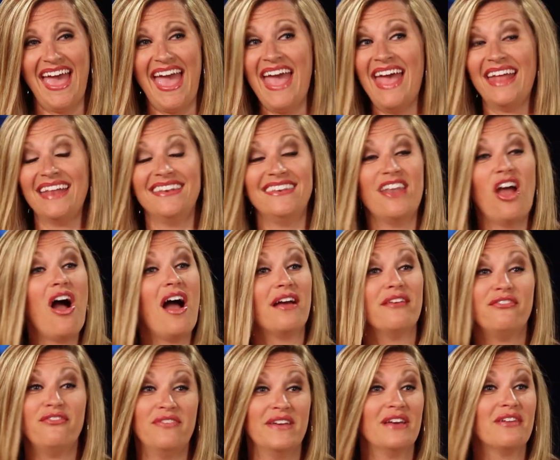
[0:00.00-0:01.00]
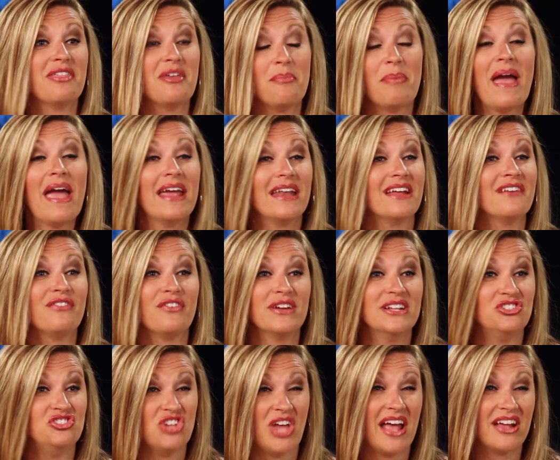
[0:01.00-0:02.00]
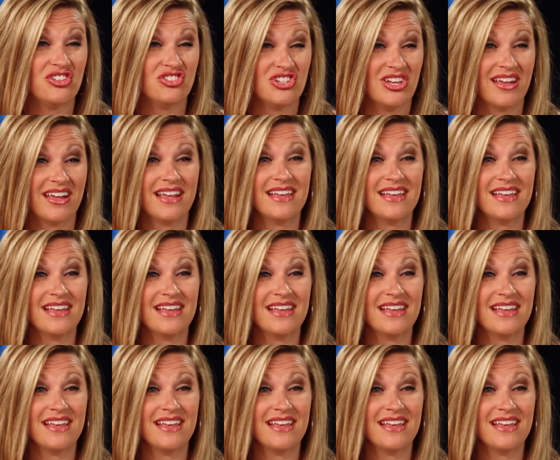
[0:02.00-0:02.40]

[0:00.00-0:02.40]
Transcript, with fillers: and not feel the pain of rejection